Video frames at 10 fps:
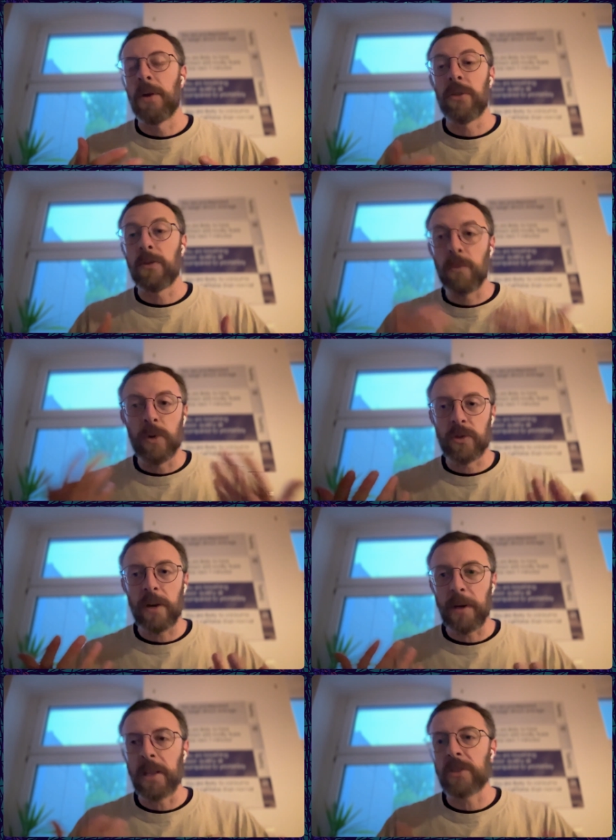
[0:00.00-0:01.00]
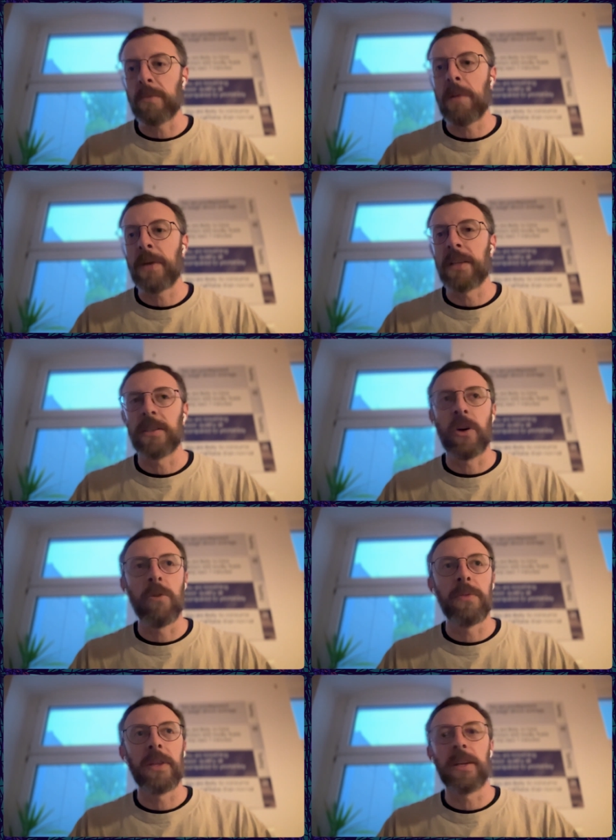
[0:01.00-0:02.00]
But what's great about cluster mapping is the
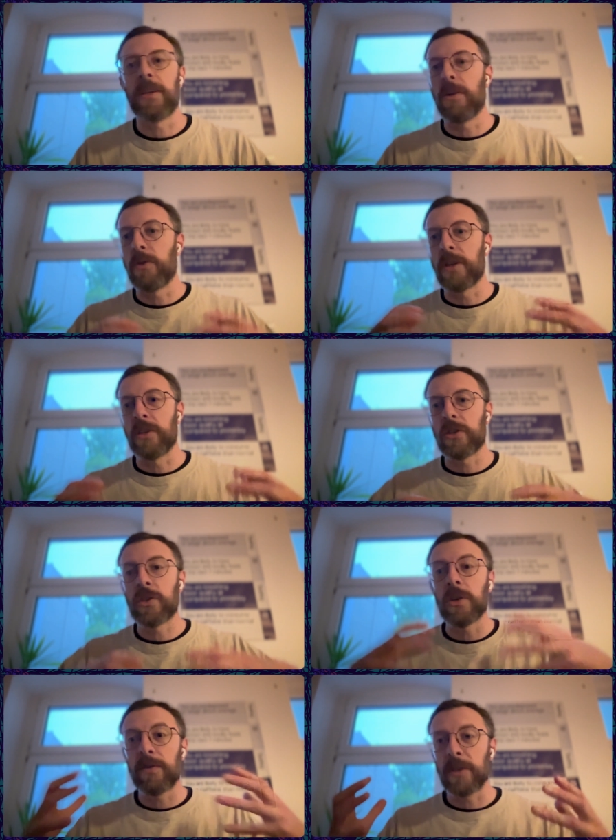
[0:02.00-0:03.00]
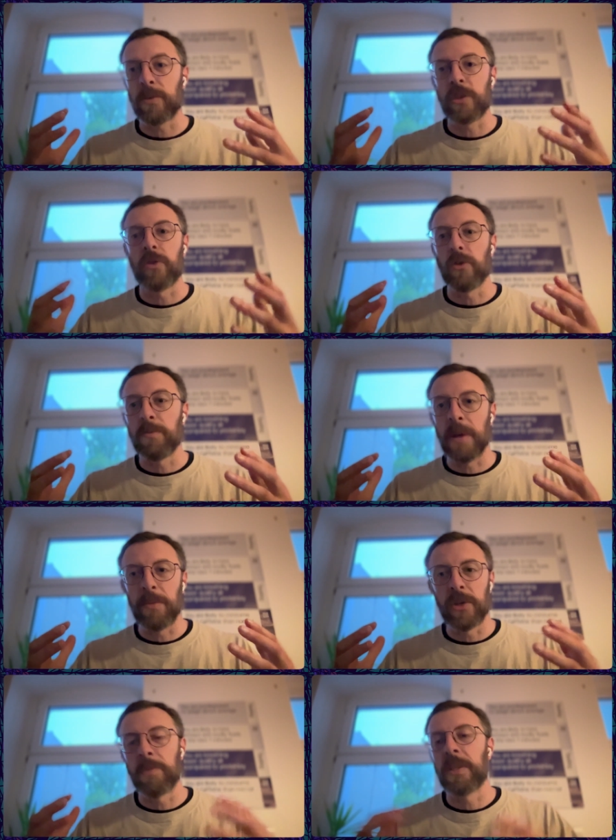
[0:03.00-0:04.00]
hope that, you know, you can surface which group
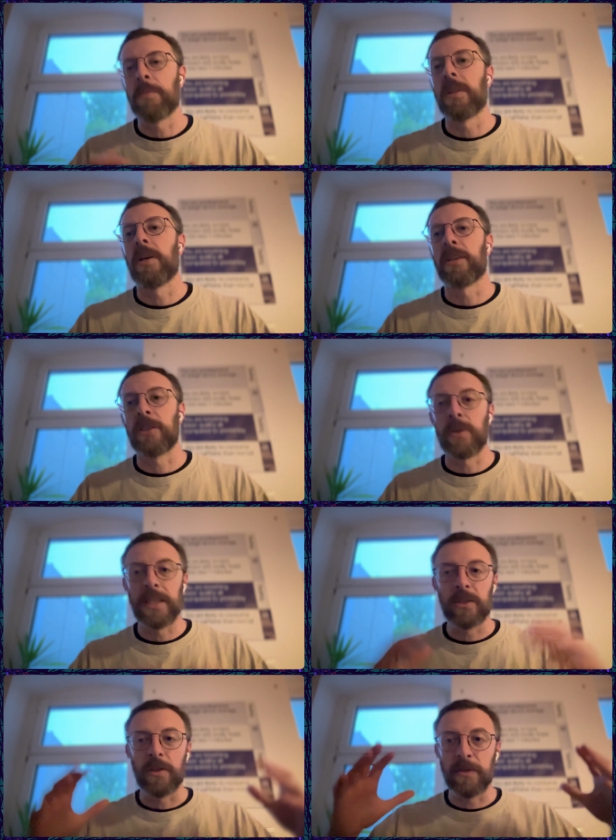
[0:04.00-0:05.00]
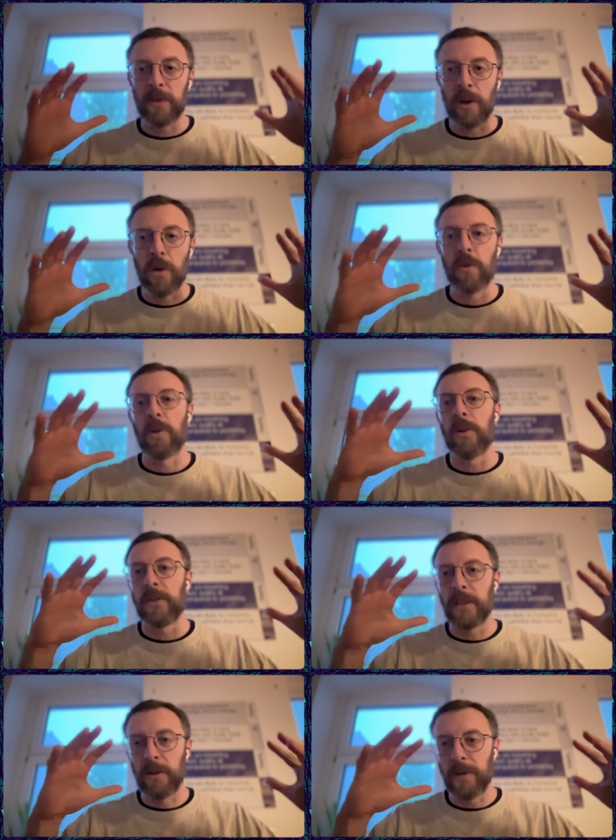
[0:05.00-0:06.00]
memberships they belong to and sort of
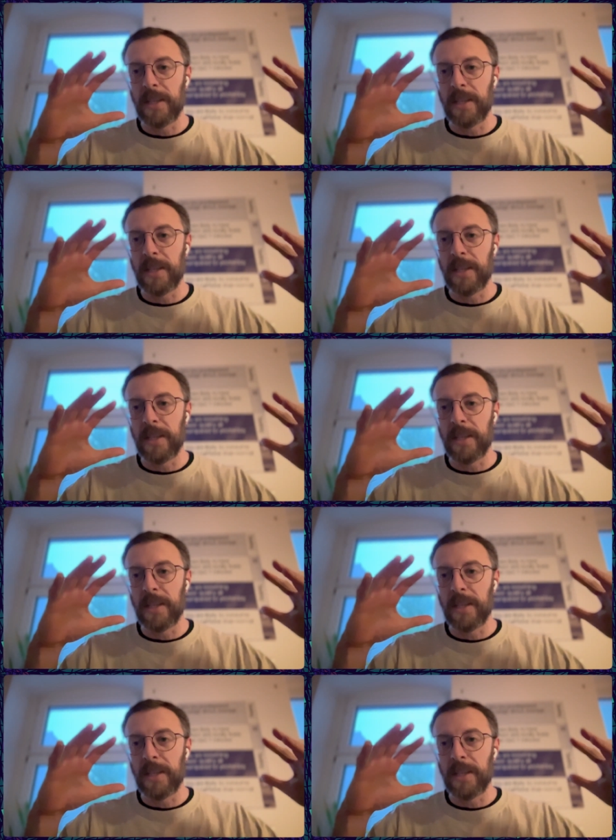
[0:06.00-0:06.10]
overall, you know,